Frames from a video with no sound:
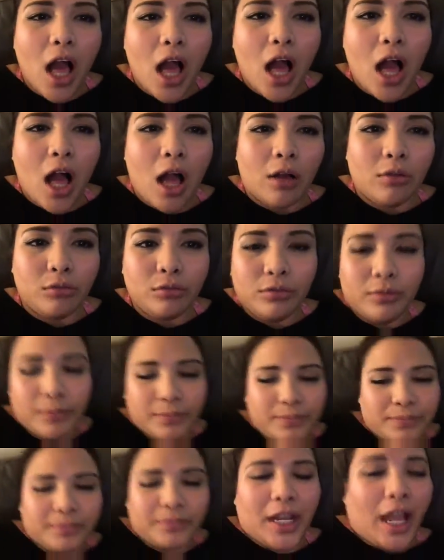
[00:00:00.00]
I
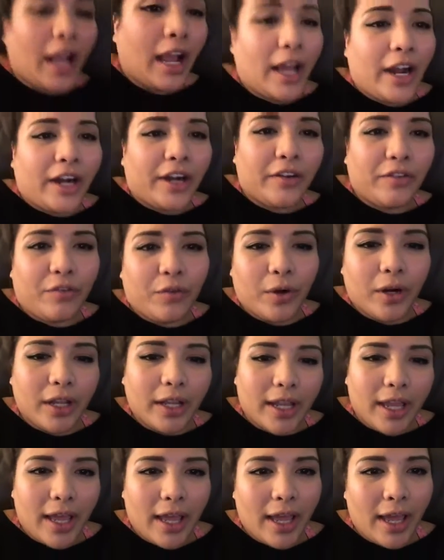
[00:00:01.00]
got out of
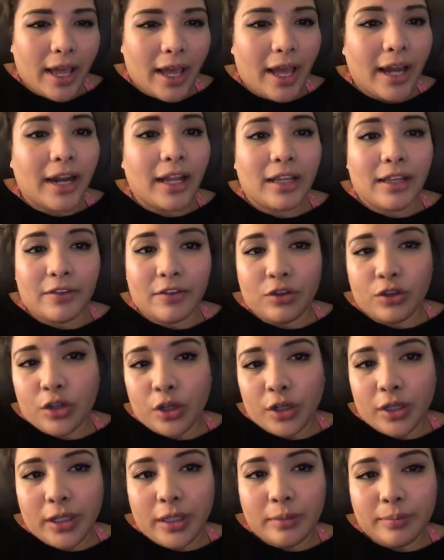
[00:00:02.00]
work at
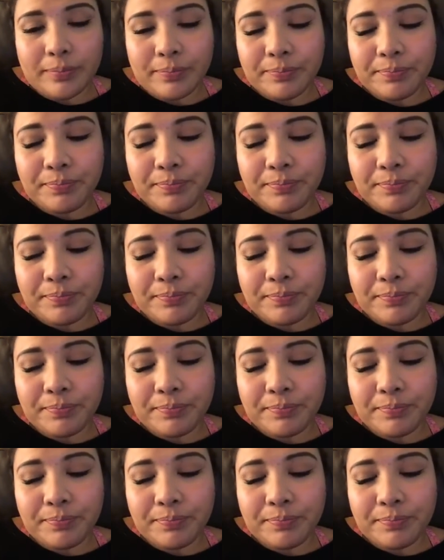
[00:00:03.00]
11:30.